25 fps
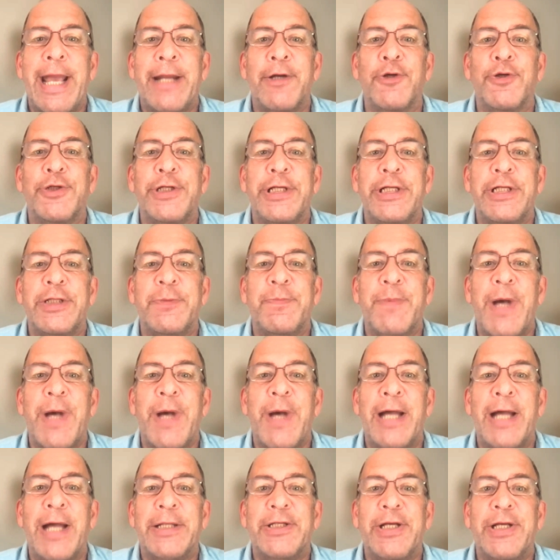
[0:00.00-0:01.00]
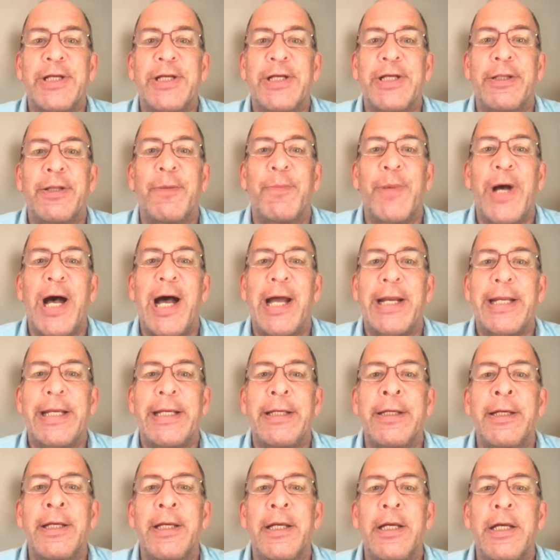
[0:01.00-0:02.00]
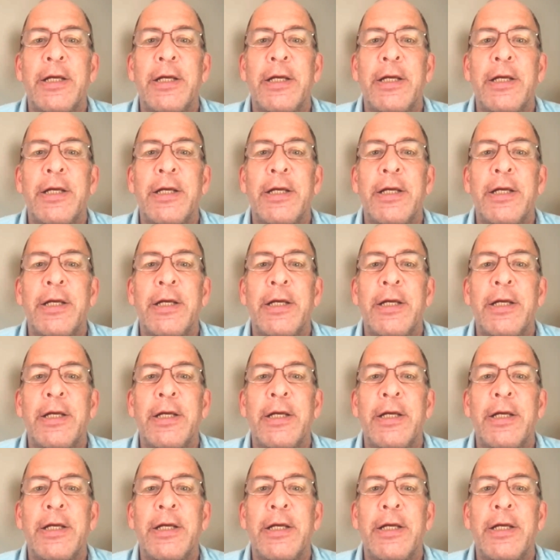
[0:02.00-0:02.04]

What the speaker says: energy spots on the body,